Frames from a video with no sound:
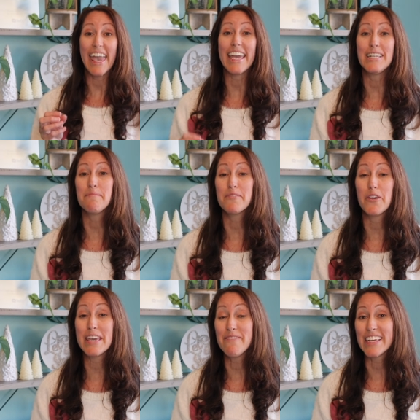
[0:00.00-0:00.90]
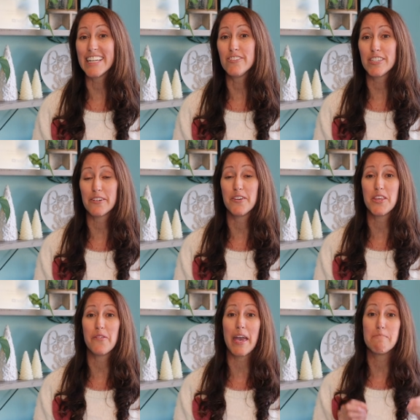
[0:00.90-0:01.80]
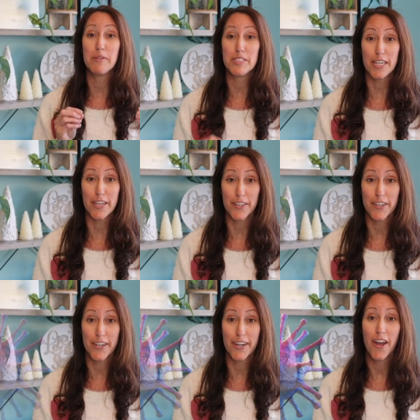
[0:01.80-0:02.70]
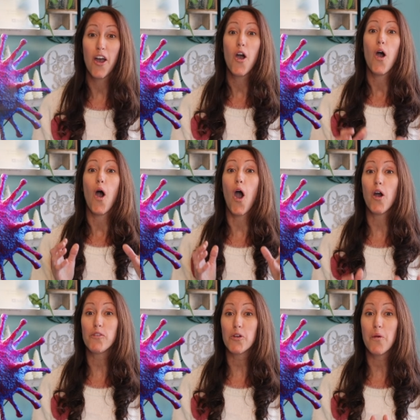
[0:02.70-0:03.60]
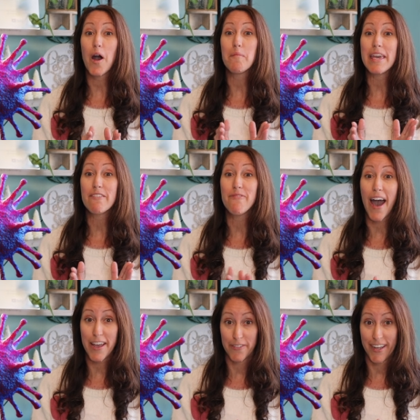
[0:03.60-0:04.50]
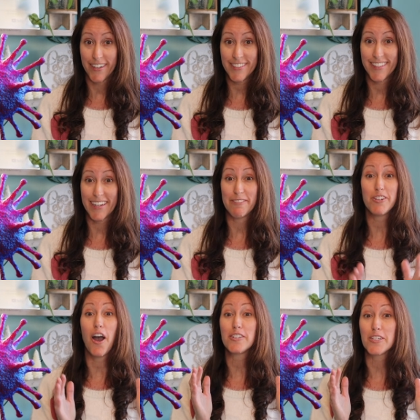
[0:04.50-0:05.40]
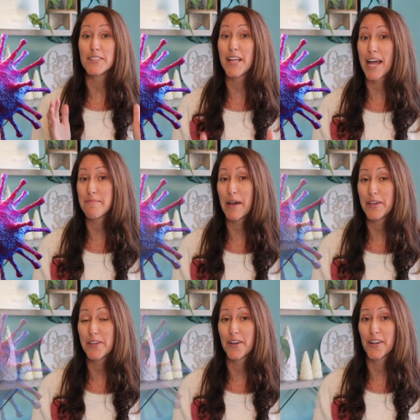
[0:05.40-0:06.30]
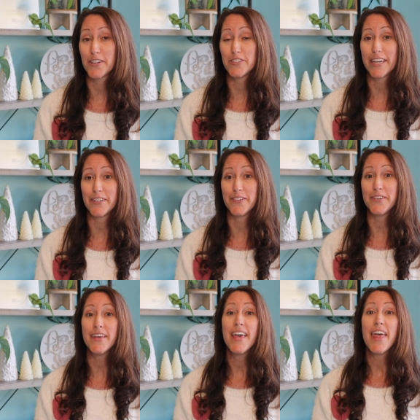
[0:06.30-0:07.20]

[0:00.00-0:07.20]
And I'm even going to share with you a particular overwhelming virus that I've talked a lot about here on our channel